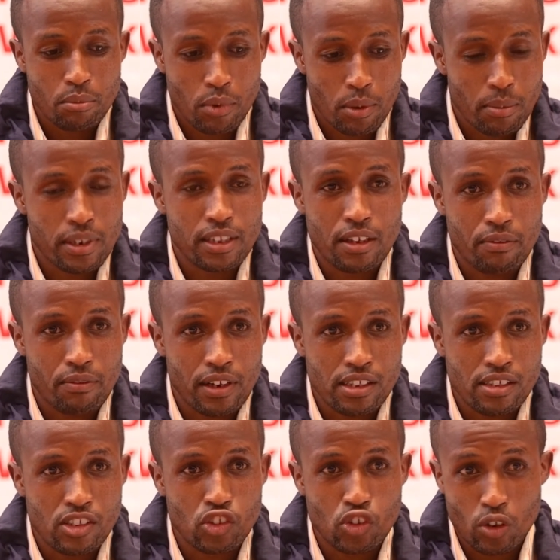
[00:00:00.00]
probably the
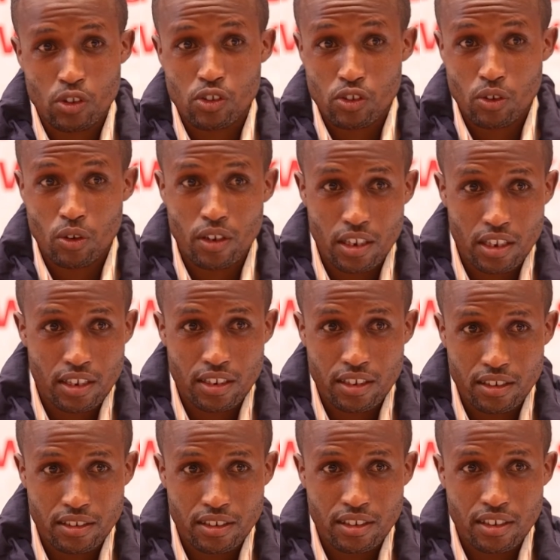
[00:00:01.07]
first short story
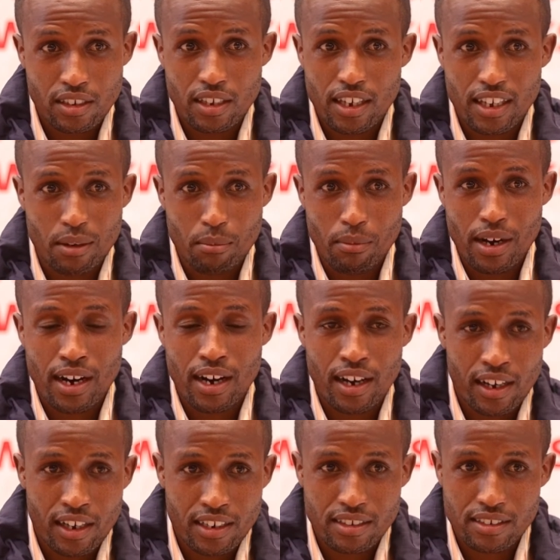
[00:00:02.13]
in
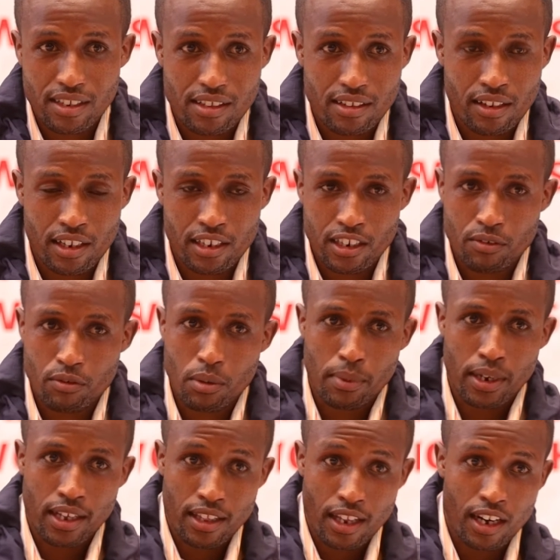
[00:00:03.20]
Maa, translated
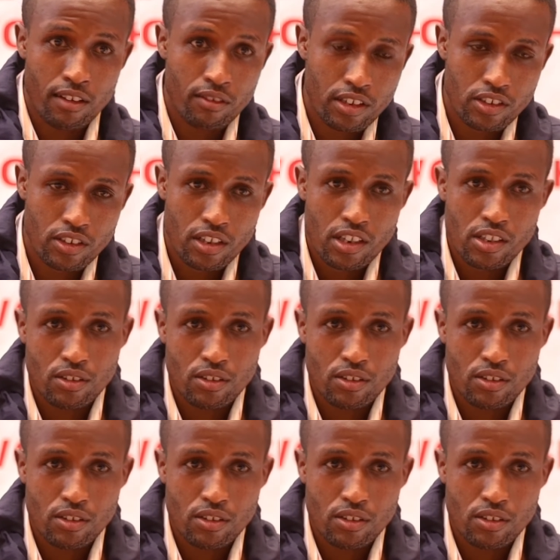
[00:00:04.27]
from another language.